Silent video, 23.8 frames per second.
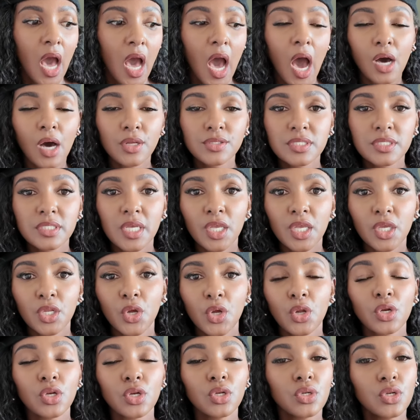I would say, you
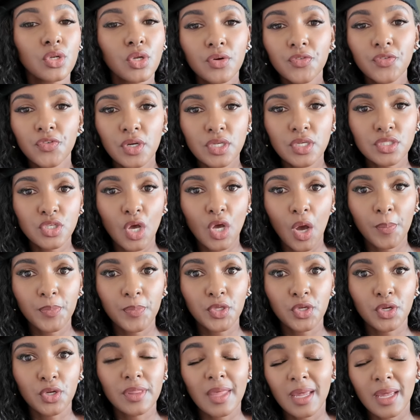know, look for a
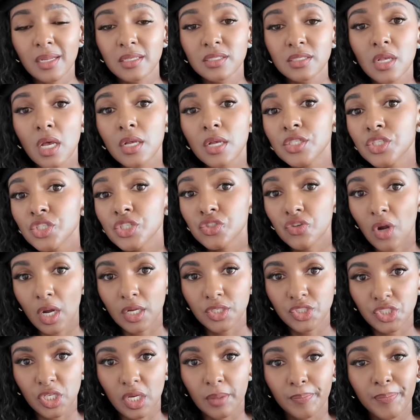top, you know, that is
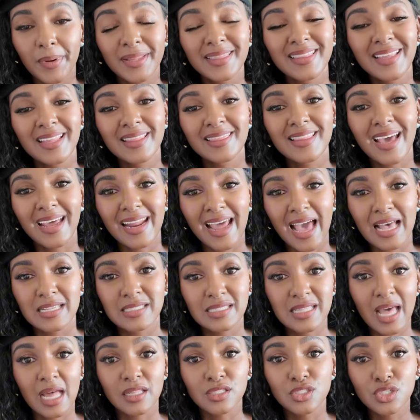structured, but then that
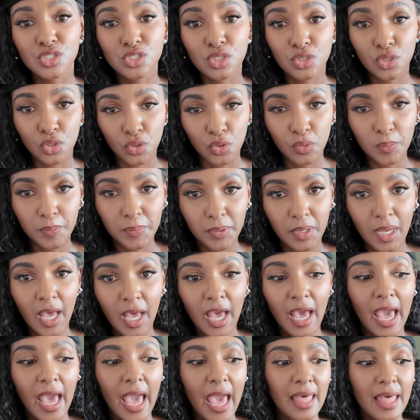has that scoop.
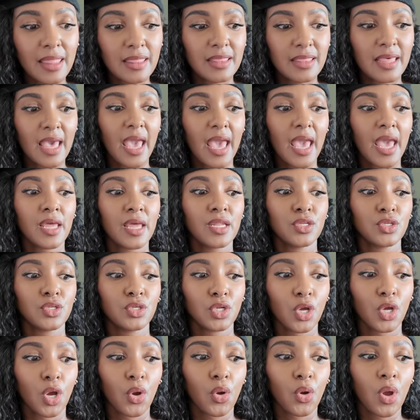And then,
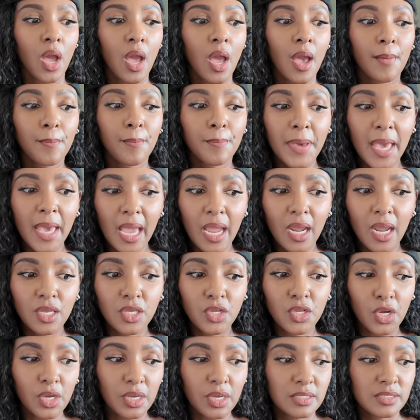you know, pair,
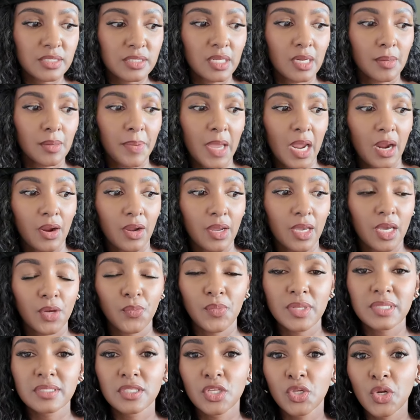you know, consider pairing
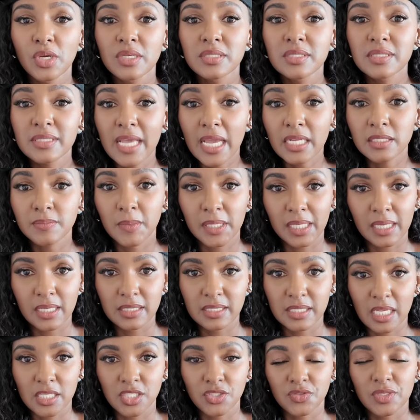it with, you know, statement
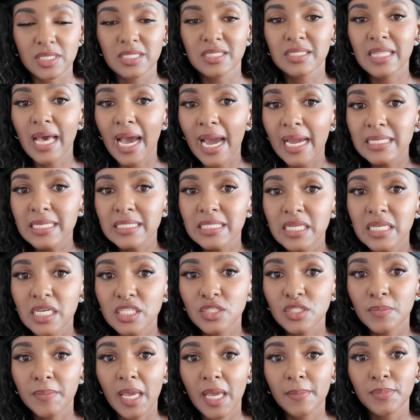accessories. The idea
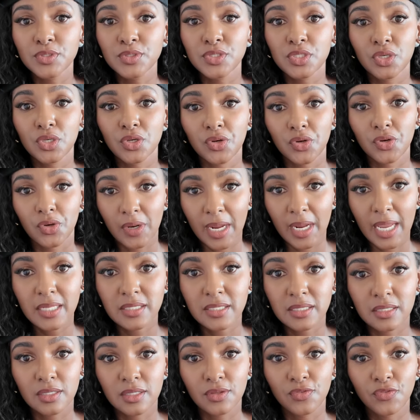is to be able to
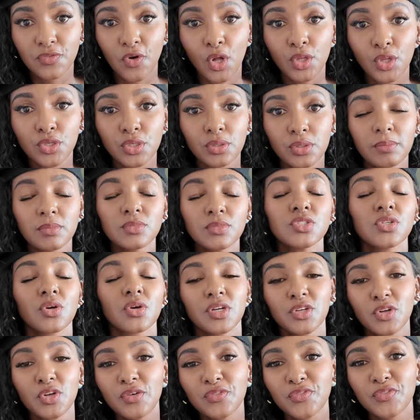create the volume,
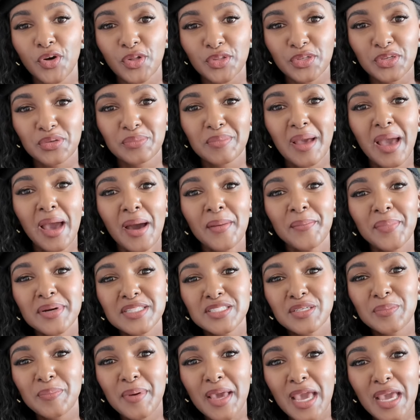sorry, not volume,
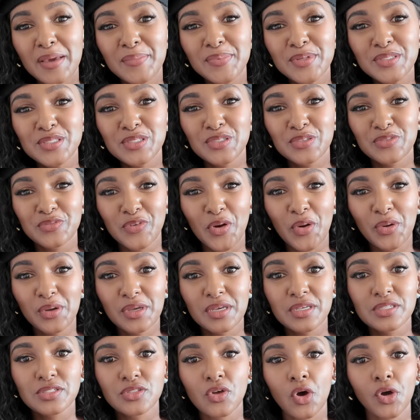but to be able to
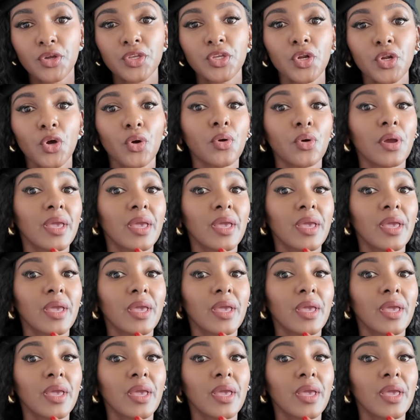focus on, you know,